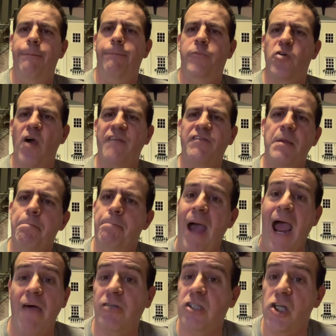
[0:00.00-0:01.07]
Drafting
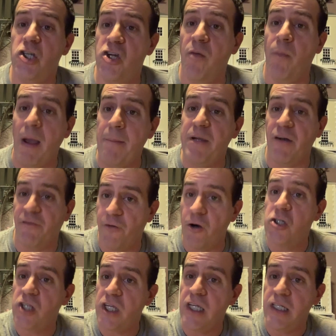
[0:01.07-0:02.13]
Barrett this year might be the
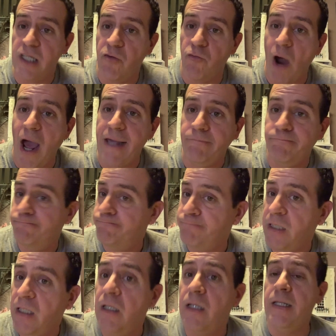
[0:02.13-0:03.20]
first thing you did right.
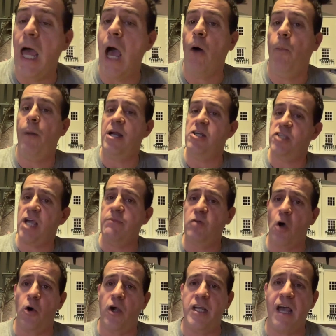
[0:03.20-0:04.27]
Now, by the same
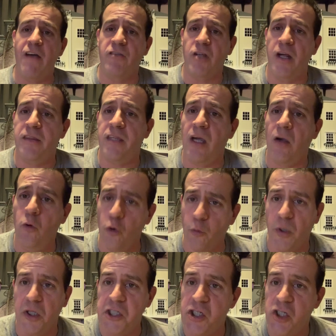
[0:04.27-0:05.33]
token, you haven't done anything
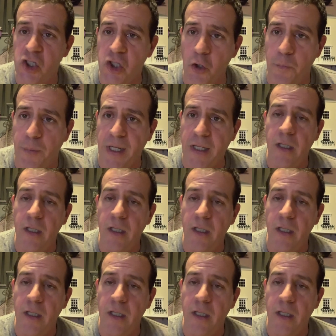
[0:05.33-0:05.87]
uberly stupid.